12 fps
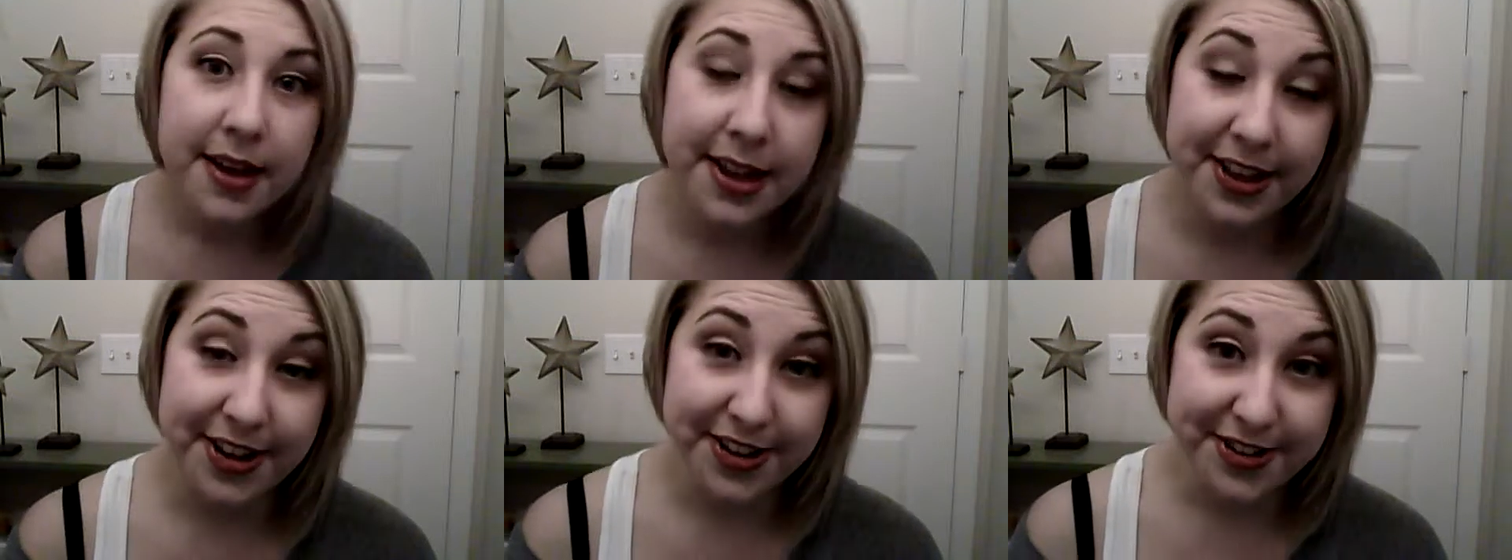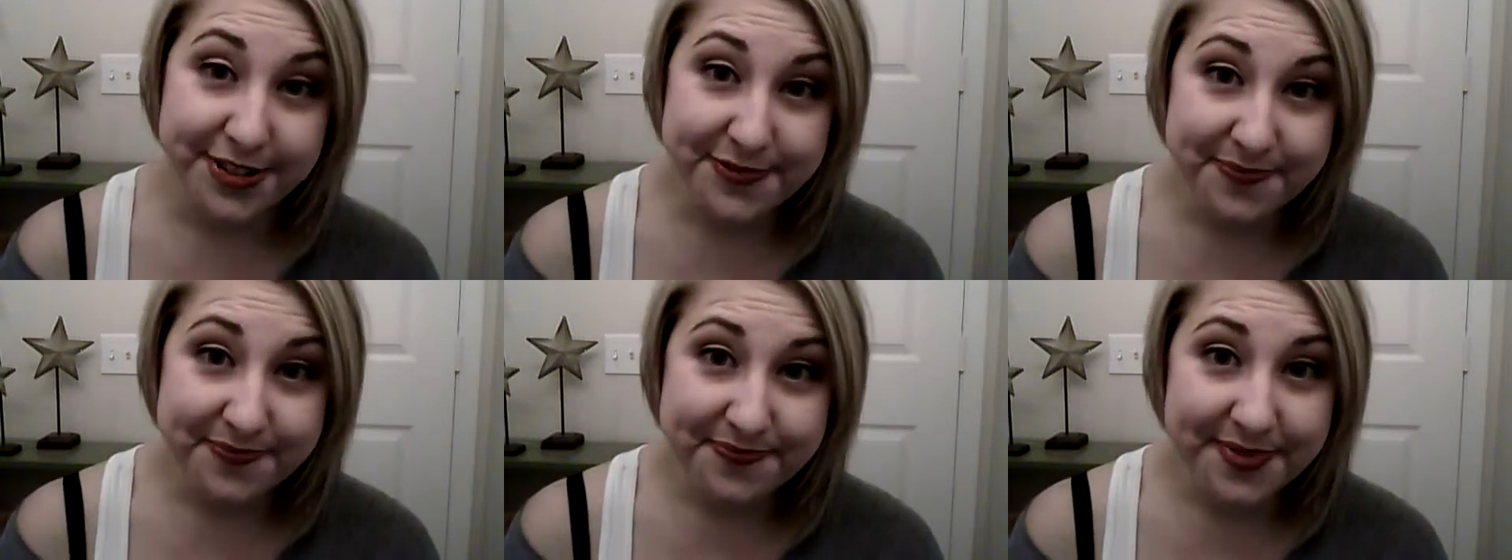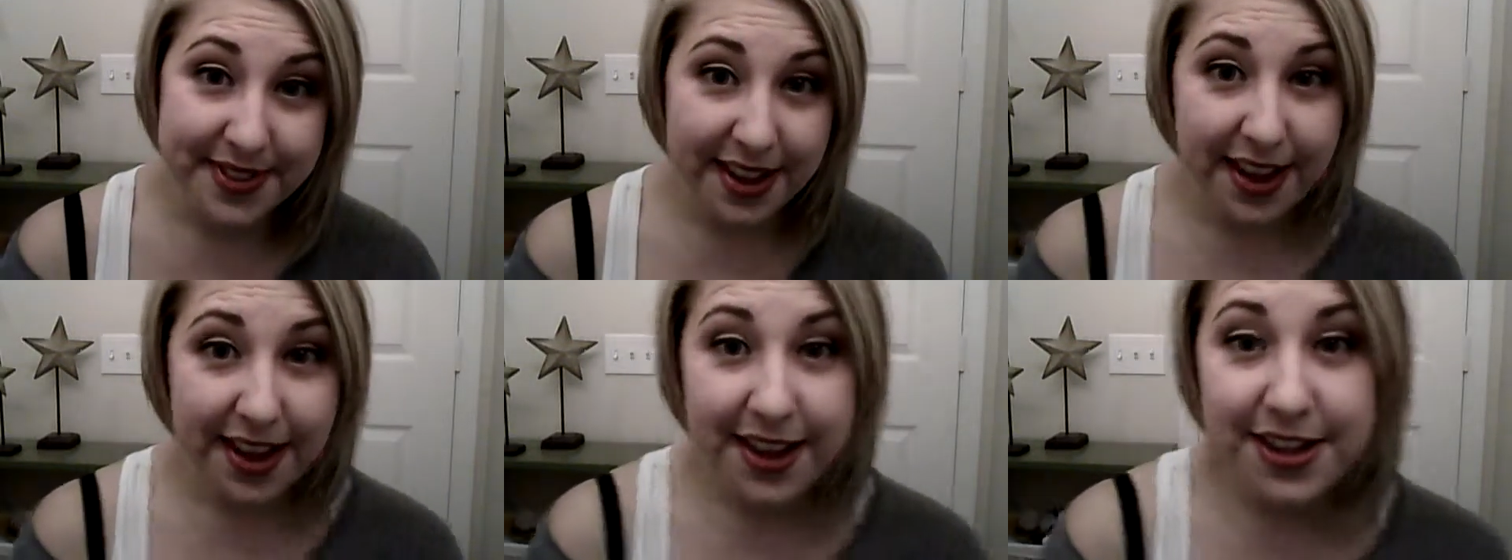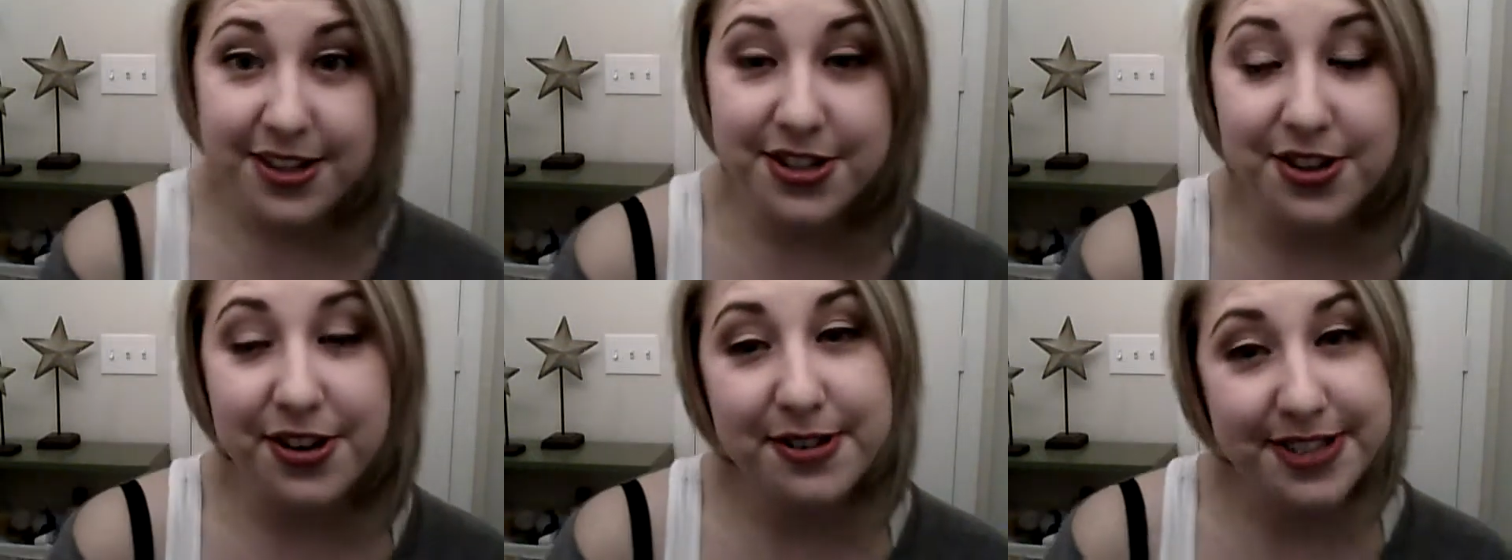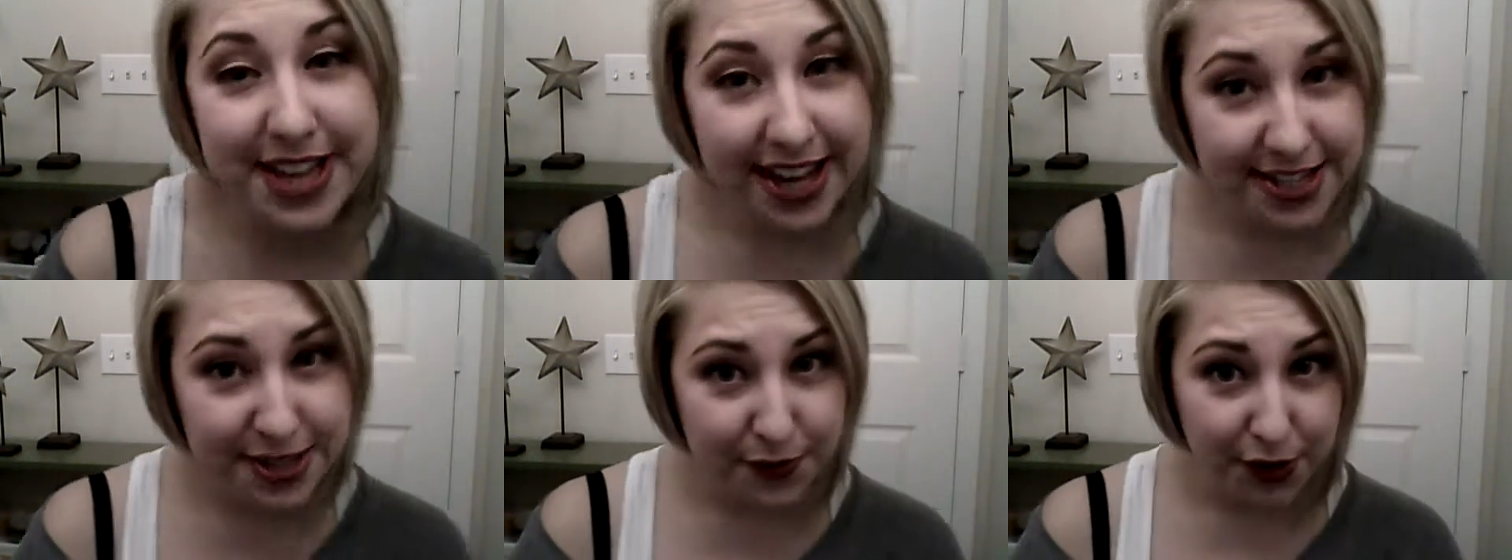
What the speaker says: Hello. So I was asked